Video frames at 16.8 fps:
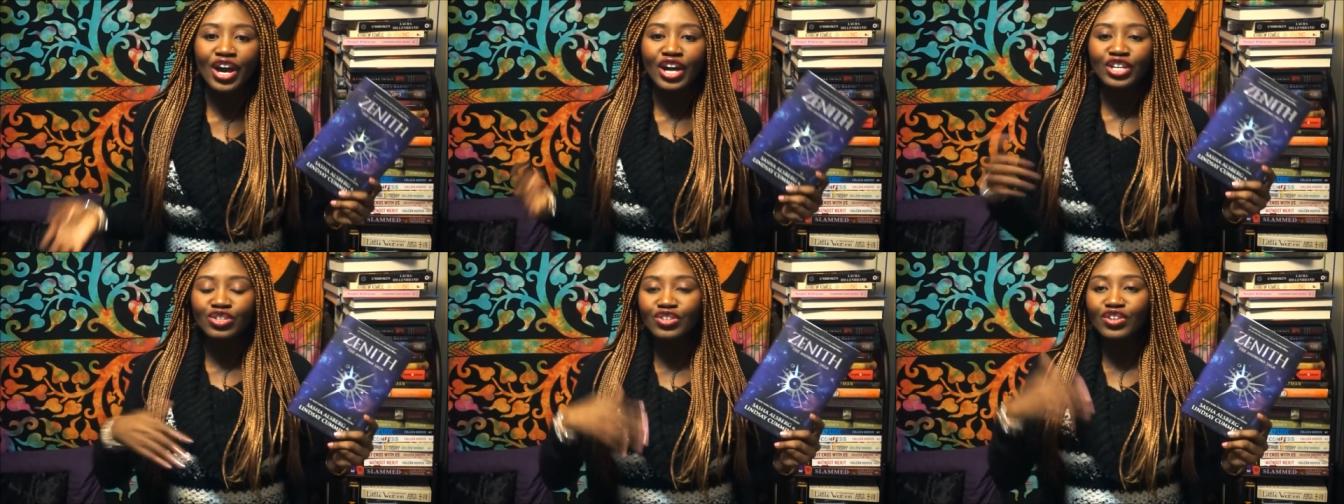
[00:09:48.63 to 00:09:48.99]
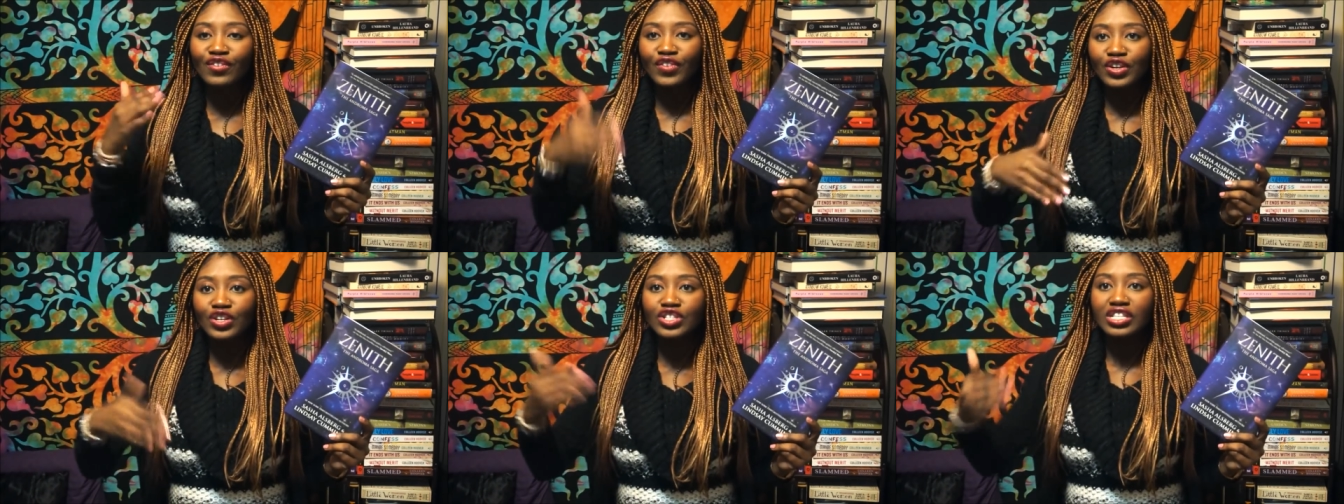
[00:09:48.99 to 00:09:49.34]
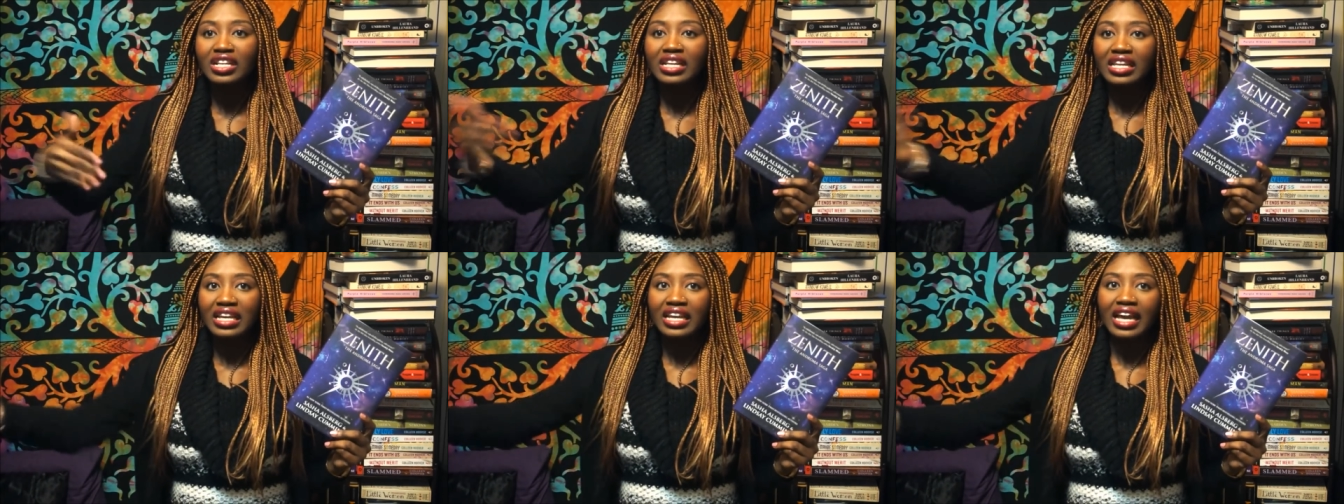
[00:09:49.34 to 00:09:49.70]

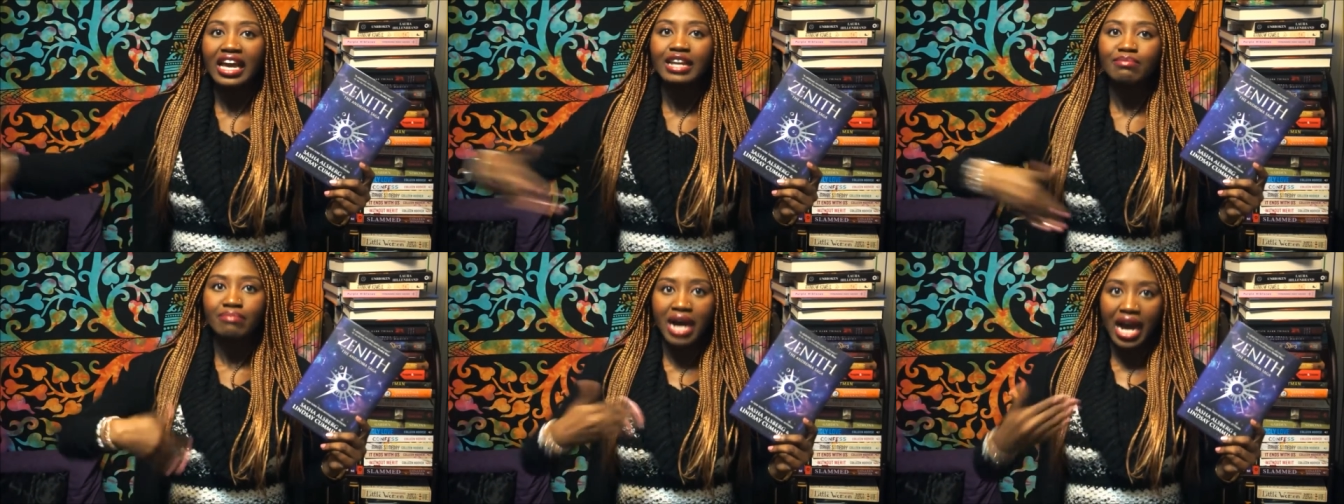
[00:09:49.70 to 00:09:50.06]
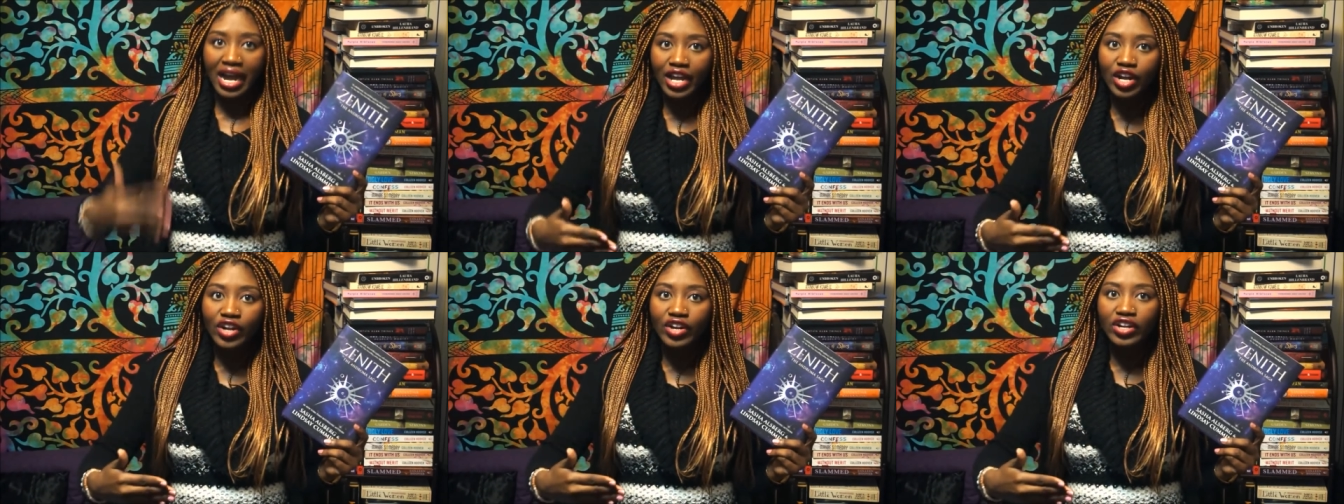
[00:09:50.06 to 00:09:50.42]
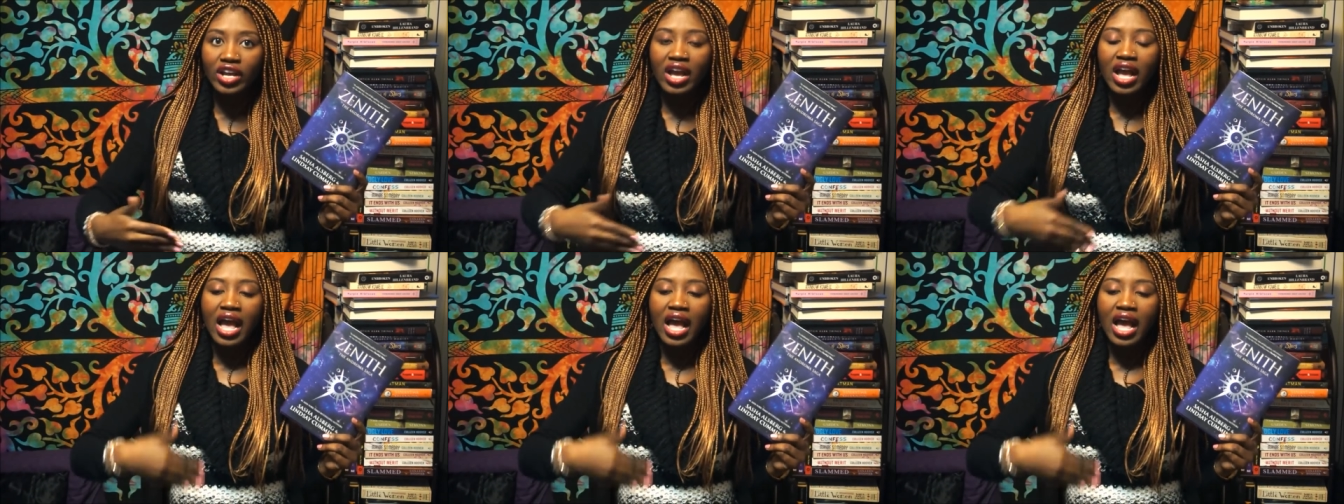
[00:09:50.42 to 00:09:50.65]
universally admired